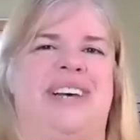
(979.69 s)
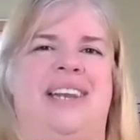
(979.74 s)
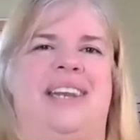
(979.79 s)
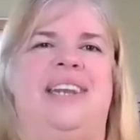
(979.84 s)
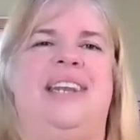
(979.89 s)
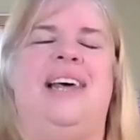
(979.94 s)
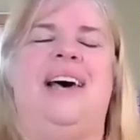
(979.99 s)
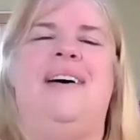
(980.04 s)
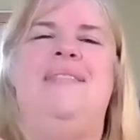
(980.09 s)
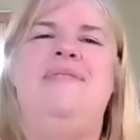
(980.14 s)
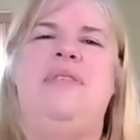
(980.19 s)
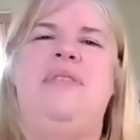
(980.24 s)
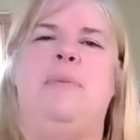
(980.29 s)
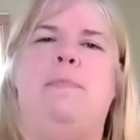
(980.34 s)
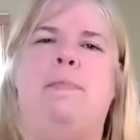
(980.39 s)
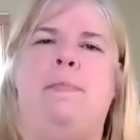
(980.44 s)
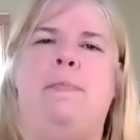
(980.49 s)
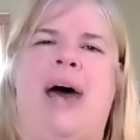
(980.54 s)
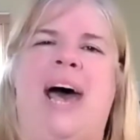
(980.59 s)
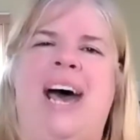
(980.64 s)
I love the
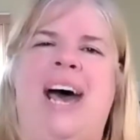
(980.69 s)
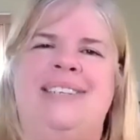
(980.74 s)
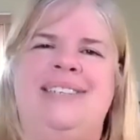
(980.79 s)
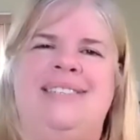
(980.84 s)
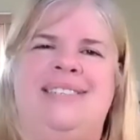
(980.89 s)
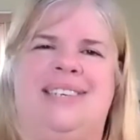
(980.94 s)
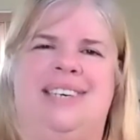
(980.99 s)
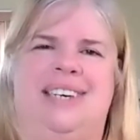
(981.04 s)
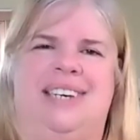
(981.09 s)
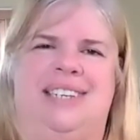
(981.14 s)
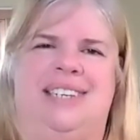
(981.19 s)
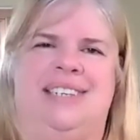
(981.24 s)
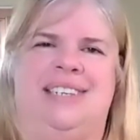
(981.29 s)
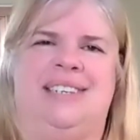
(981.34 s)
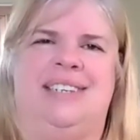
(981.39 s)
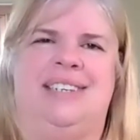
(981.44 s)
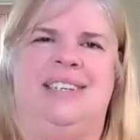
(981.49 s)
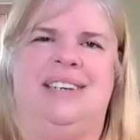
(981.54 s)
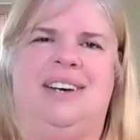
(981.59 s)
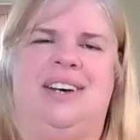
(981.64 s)

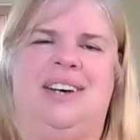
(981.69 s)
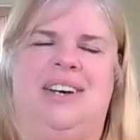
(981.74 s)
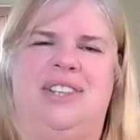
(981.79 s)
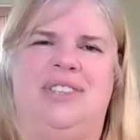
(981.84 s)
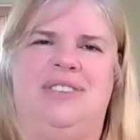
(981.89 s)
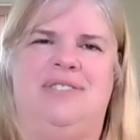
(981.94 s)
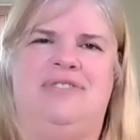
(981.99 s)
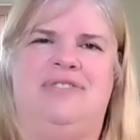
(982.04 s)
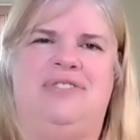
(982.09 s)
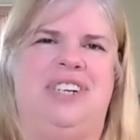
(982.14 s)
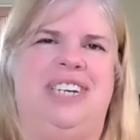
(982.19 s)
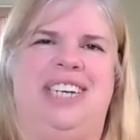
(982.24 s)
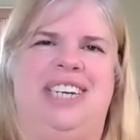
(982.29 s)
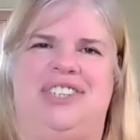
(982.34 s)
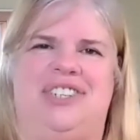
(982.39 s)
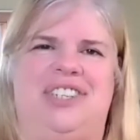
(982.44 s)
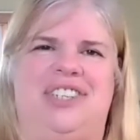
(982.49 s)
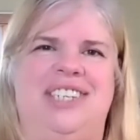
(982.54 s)
basket on the fridge.